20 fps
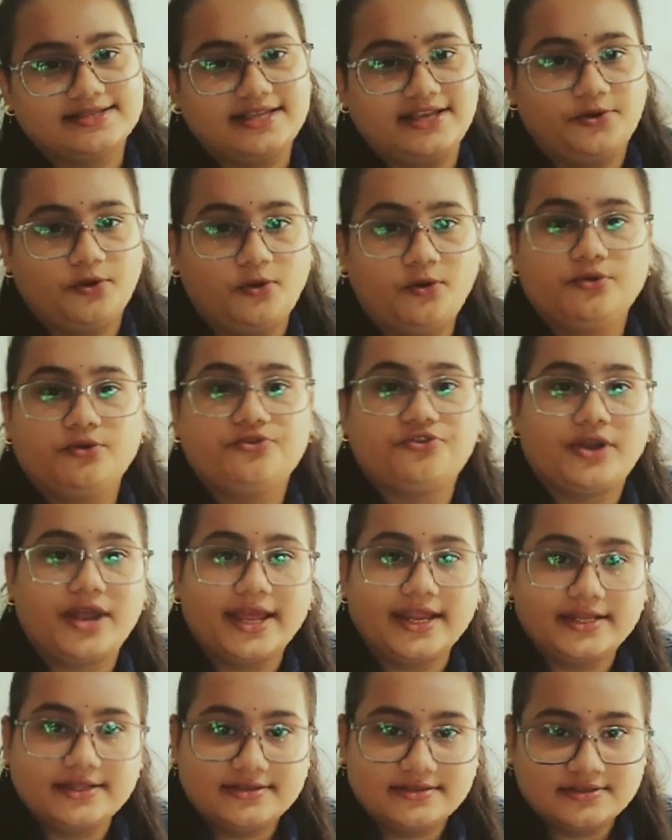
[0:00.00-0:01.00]
their own
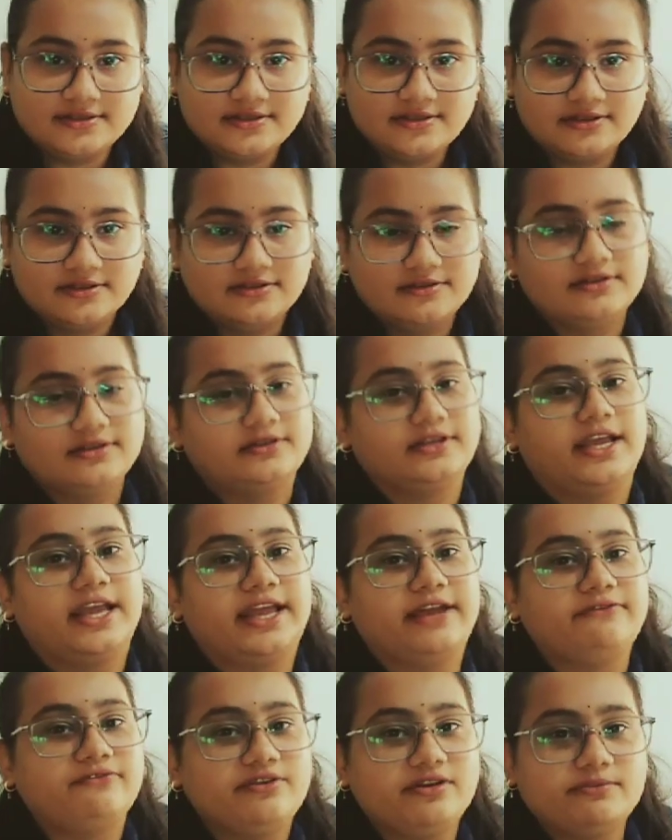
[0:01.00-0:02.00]
rights,
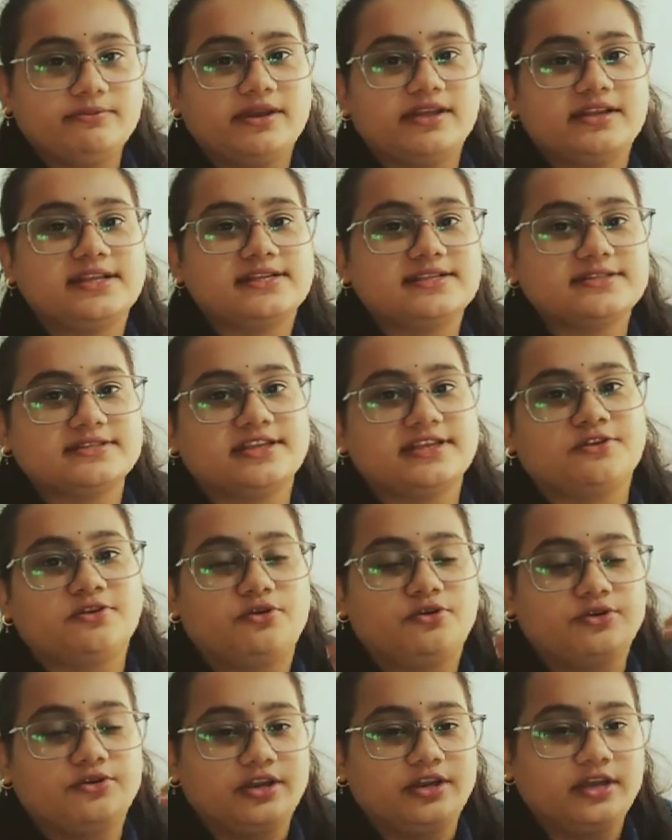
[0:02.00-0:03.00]
every man has
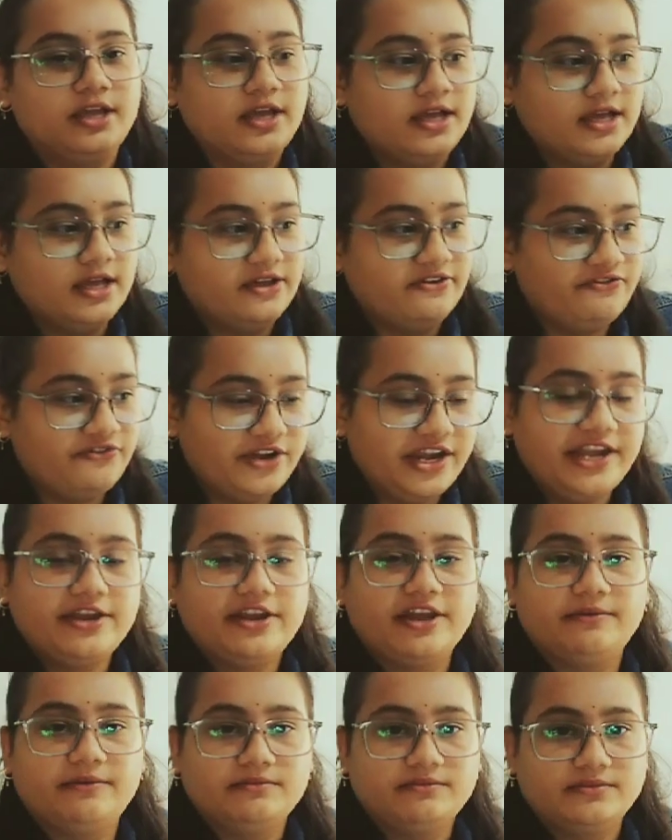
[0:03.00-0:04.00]
their own
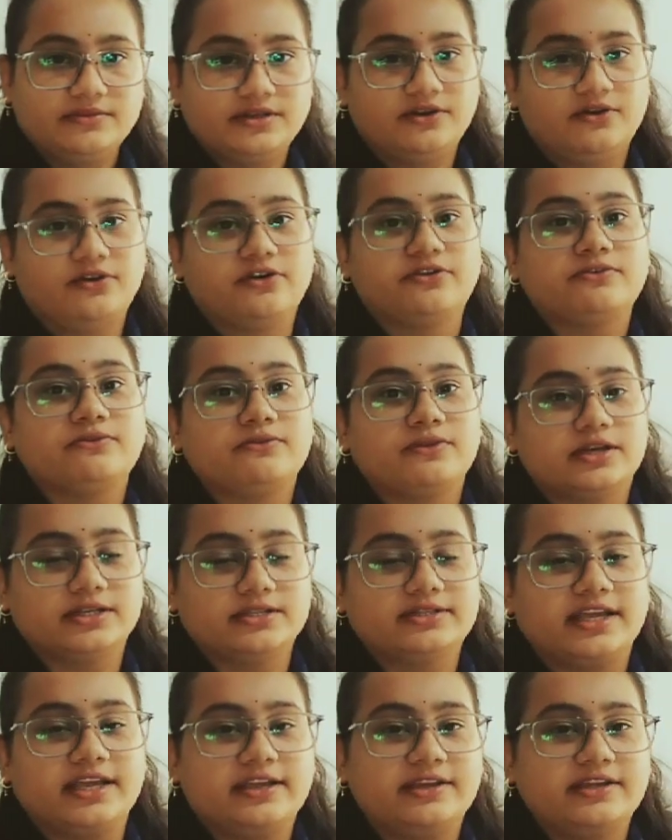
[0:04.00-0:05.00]
freedom, or
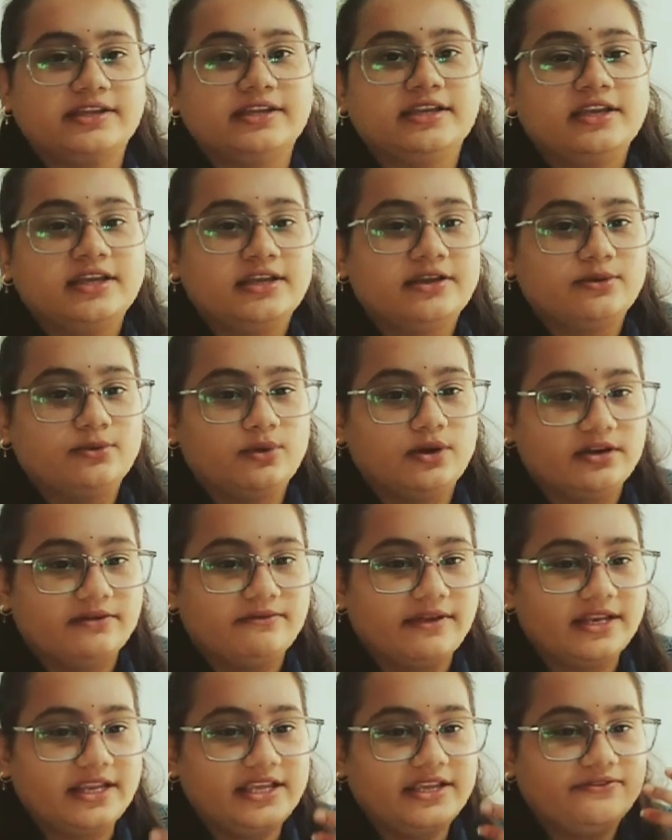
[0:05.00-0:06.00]
they
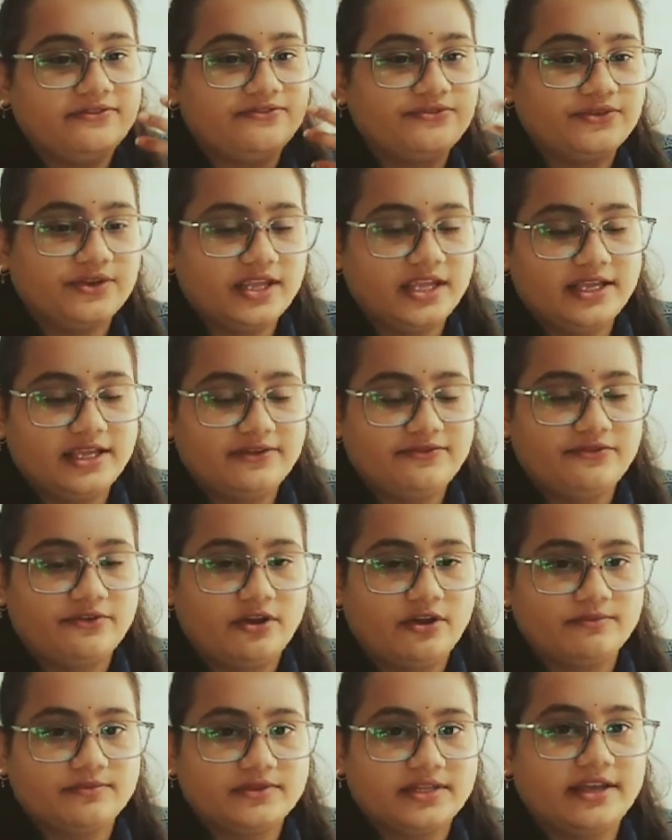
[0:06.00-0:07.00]
were very free
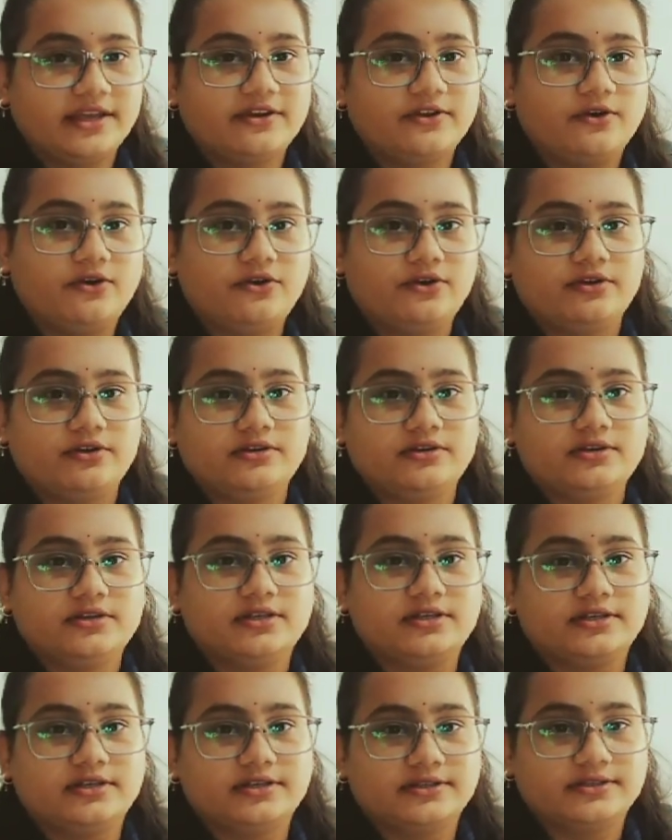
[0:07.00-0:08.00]
from their
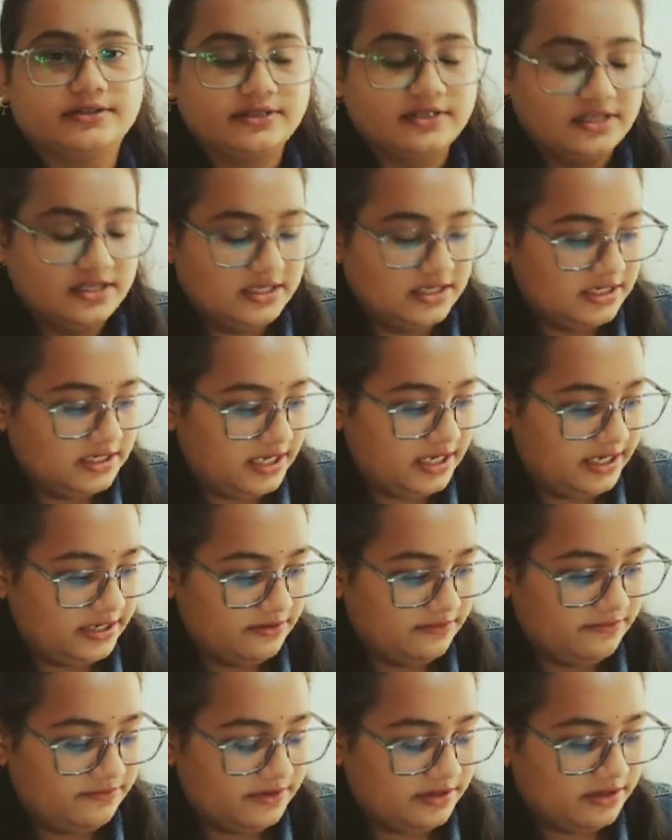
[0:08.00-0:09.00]
own
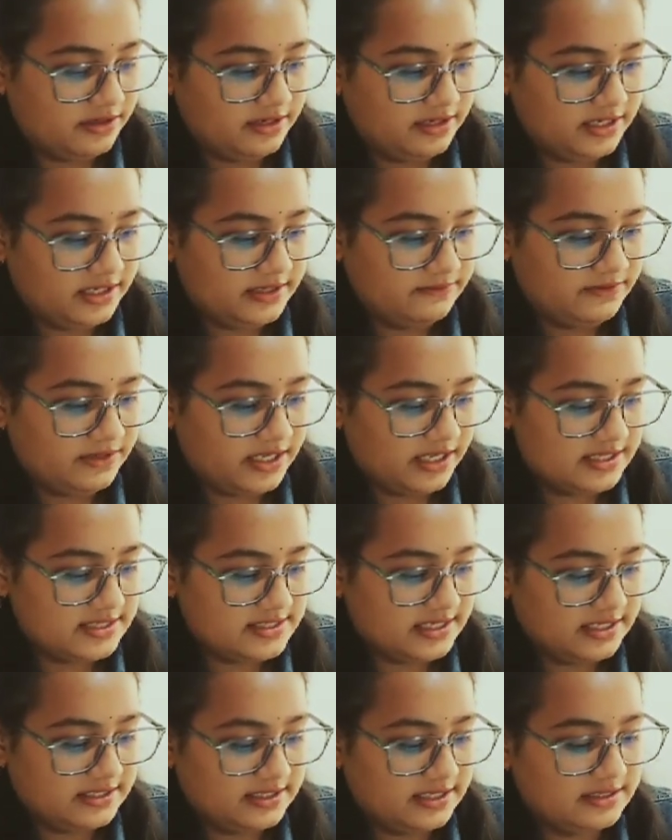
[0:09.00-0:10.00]
kind of like we
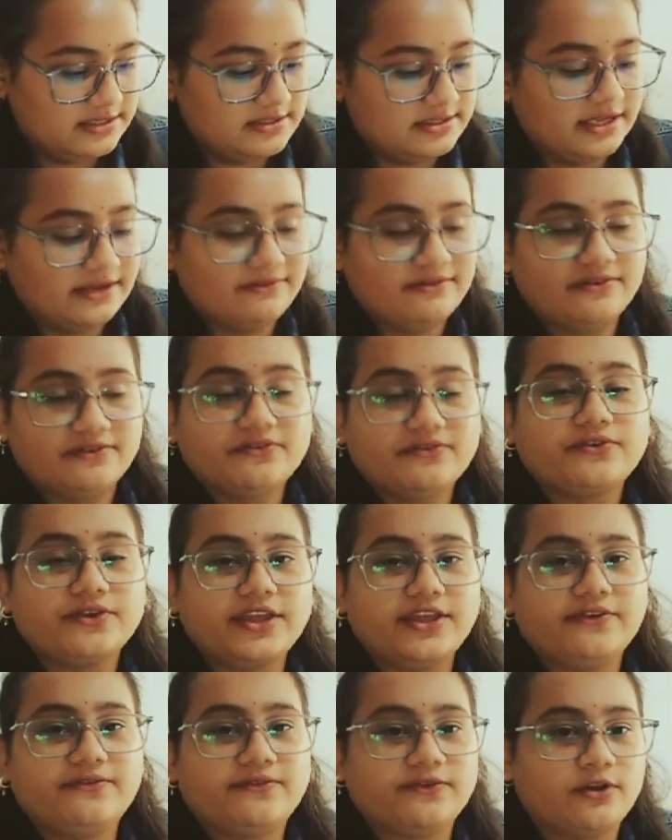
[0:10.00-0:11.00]
can say that they were
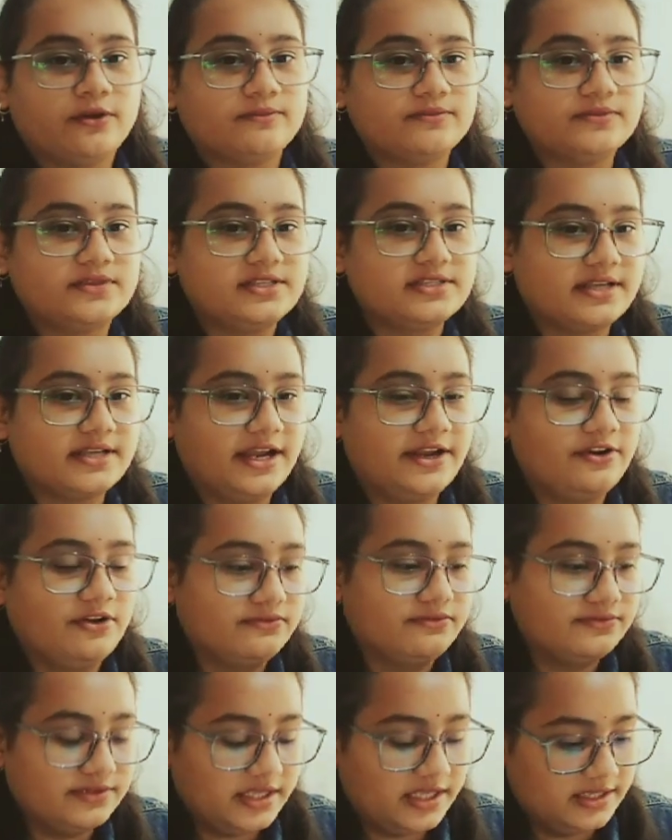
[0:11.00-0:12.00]
free from this kind
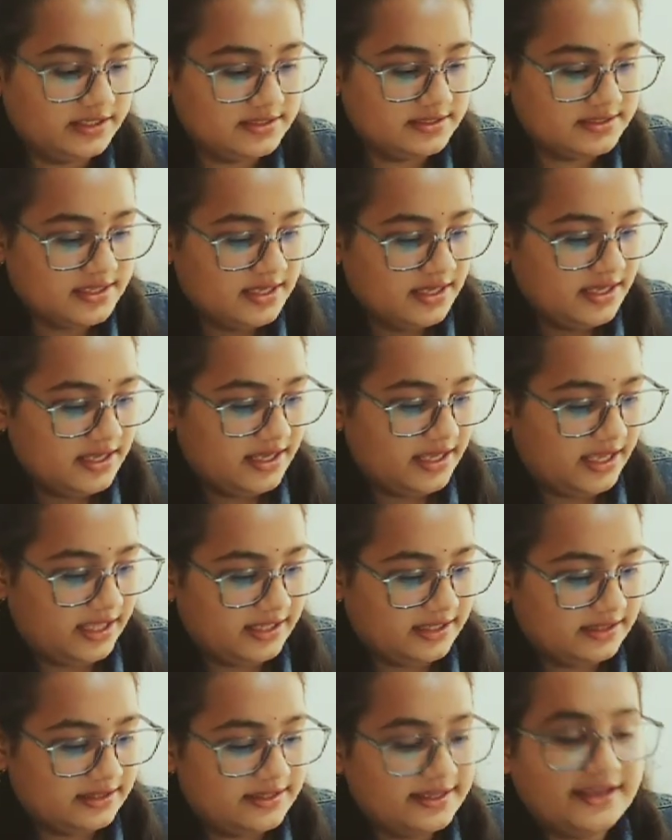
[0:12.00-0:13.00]
of things,
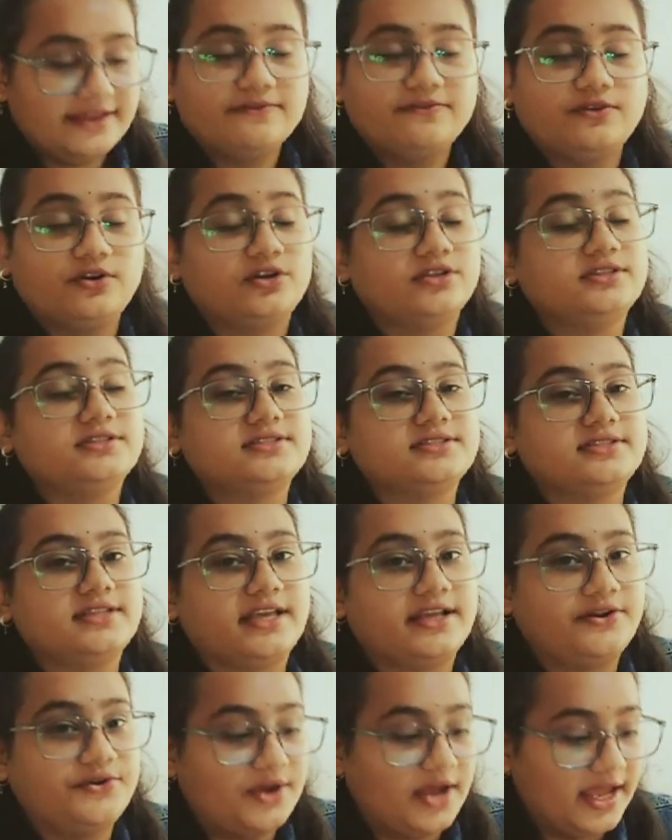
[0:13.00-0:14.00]
and they want
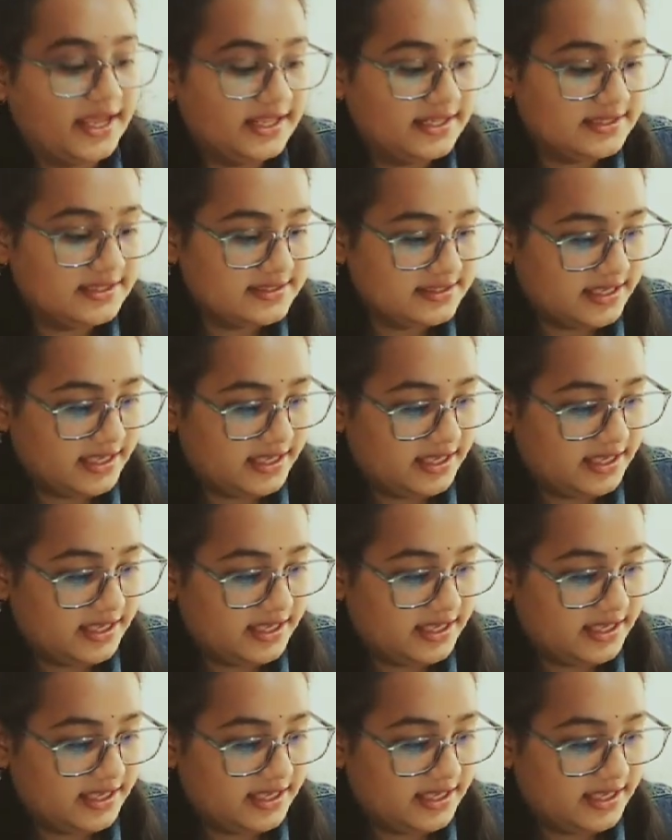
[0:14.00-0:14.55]
their rights.